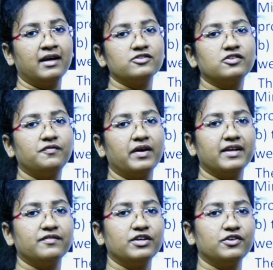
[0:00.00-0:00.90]
So
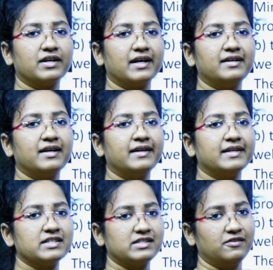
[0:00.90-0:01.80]
whenever you get
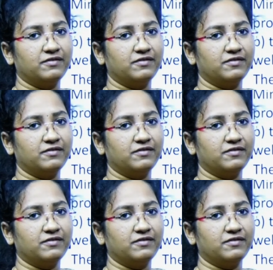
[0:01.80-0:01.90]
National